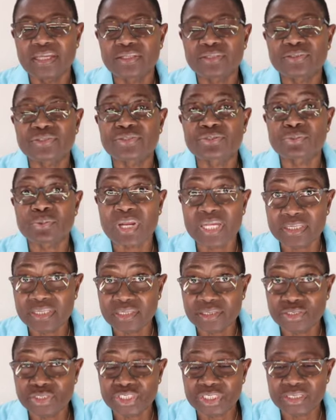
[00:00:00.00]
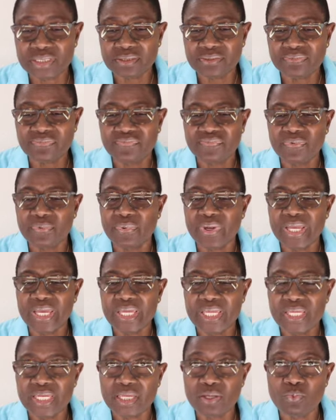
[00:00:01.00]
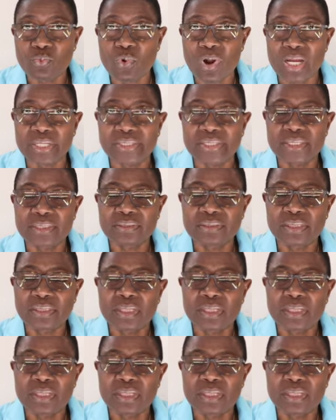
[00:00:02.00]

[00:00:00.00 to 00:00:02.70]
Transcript: strategy for anyone,